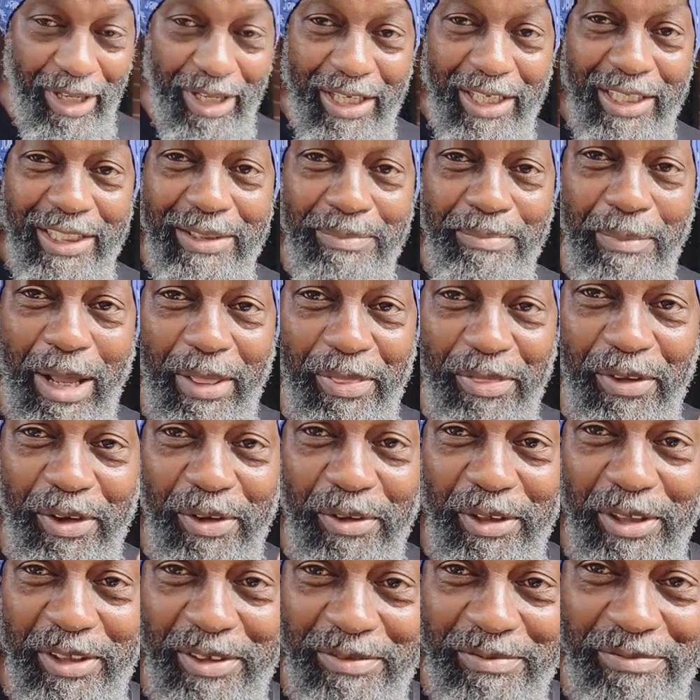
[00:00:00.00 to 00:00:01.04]
Here's my
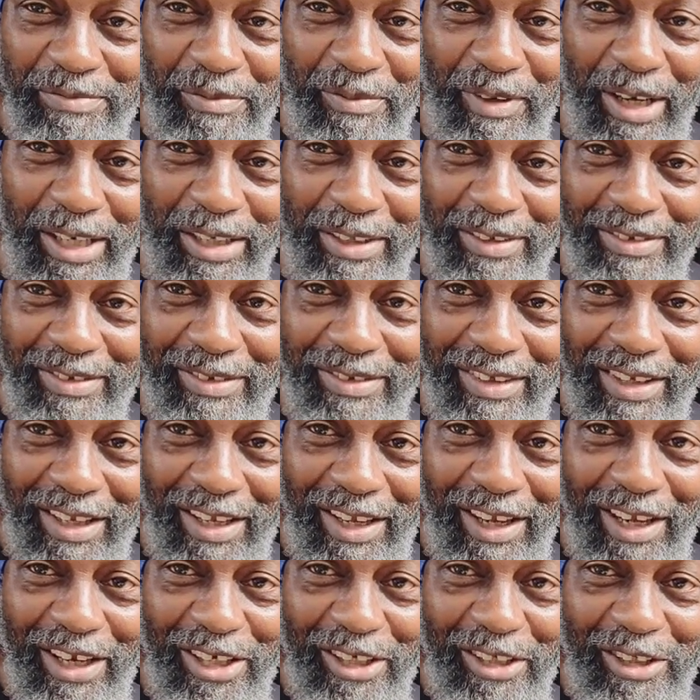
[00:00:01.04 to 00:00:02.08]
theory, right?
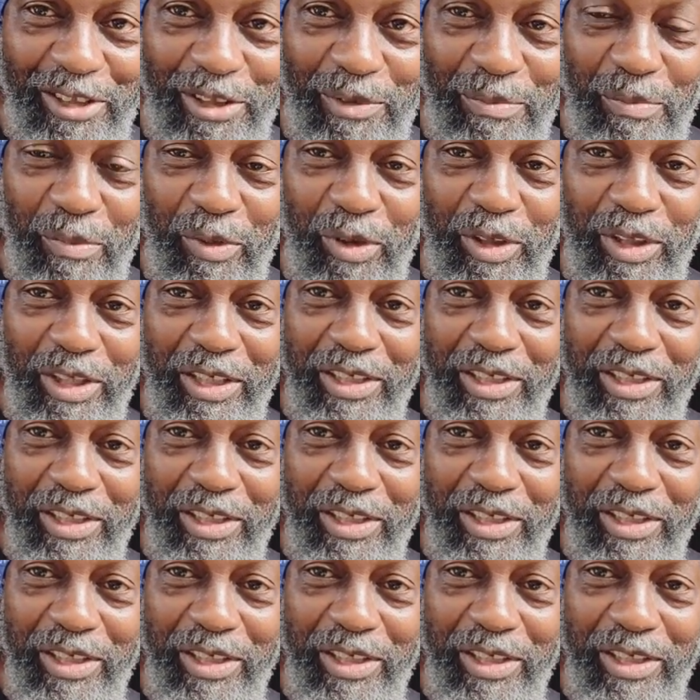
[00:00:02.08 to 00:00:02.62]
The,